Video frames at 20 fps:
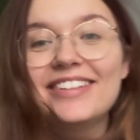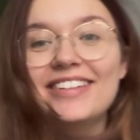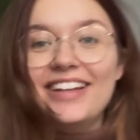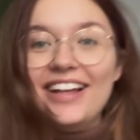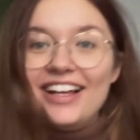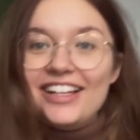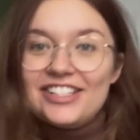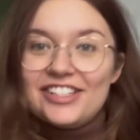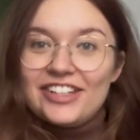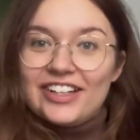
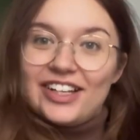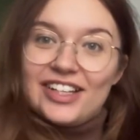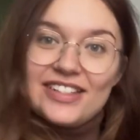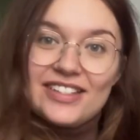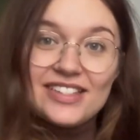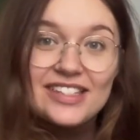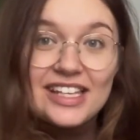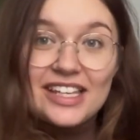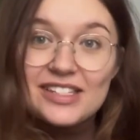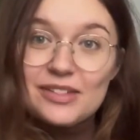As you can
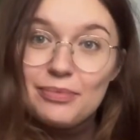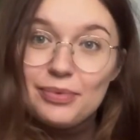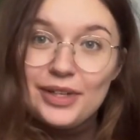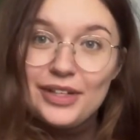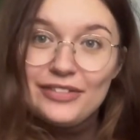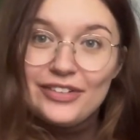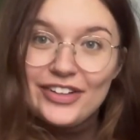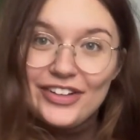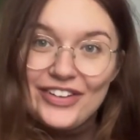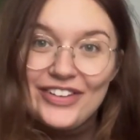see in the
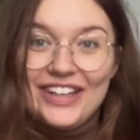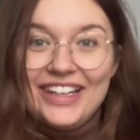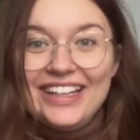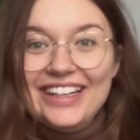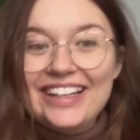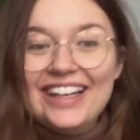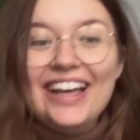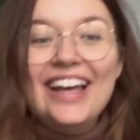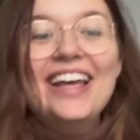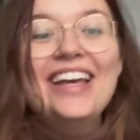preview,
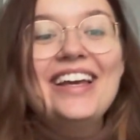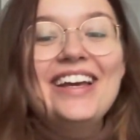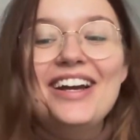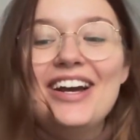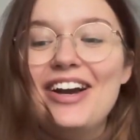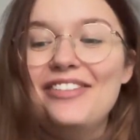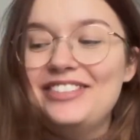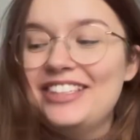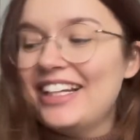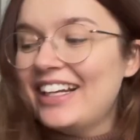
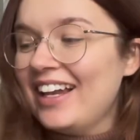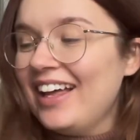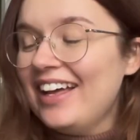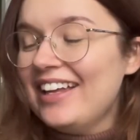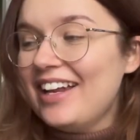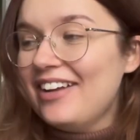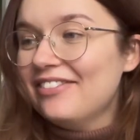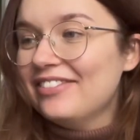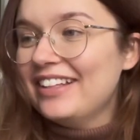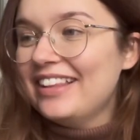I've decluttered
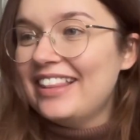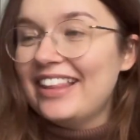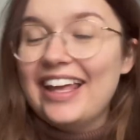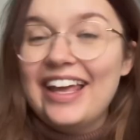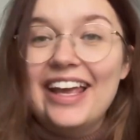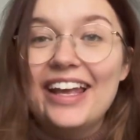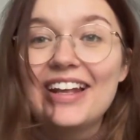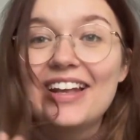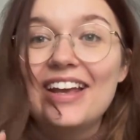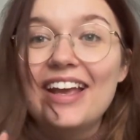
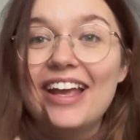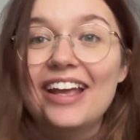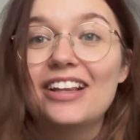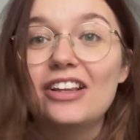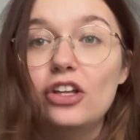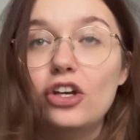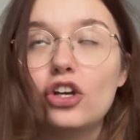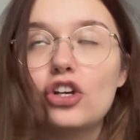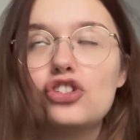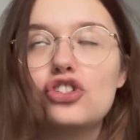everything. It
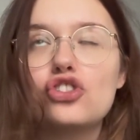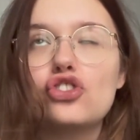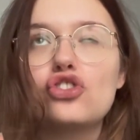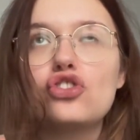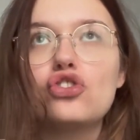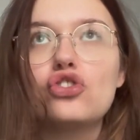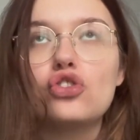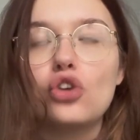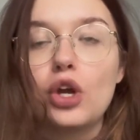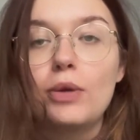looks
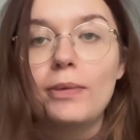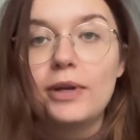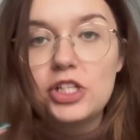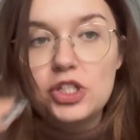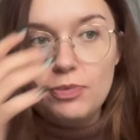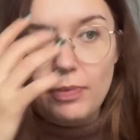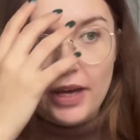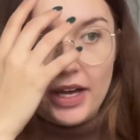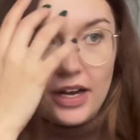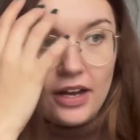so much
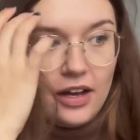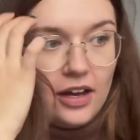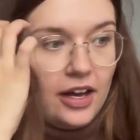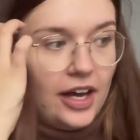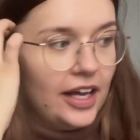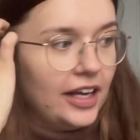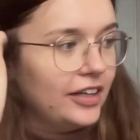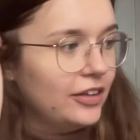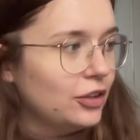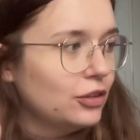better,
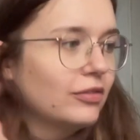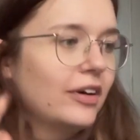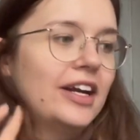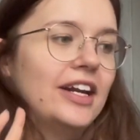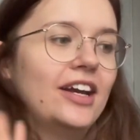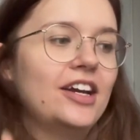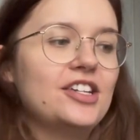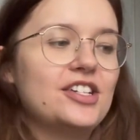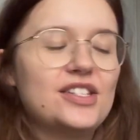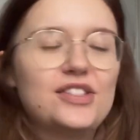and already
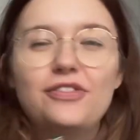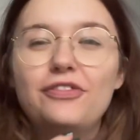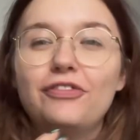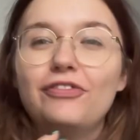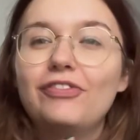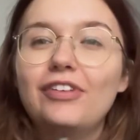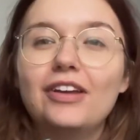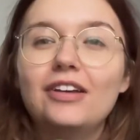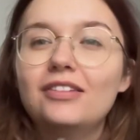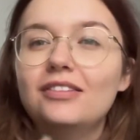I just
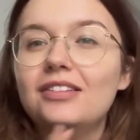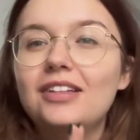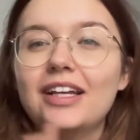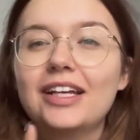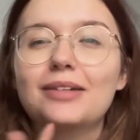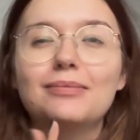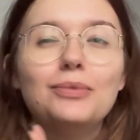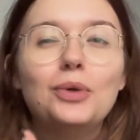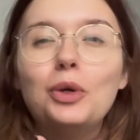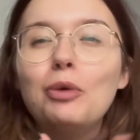feel
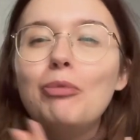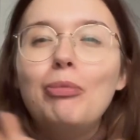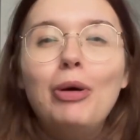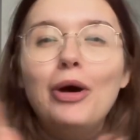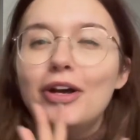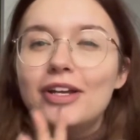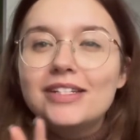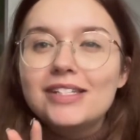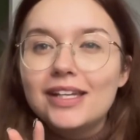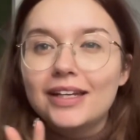like more
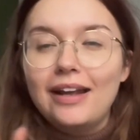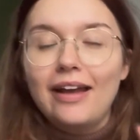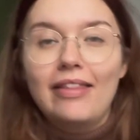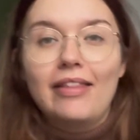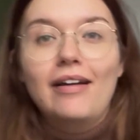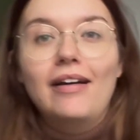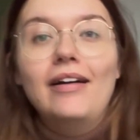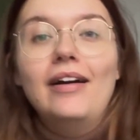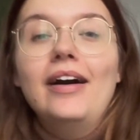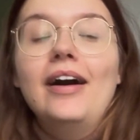put
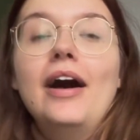together.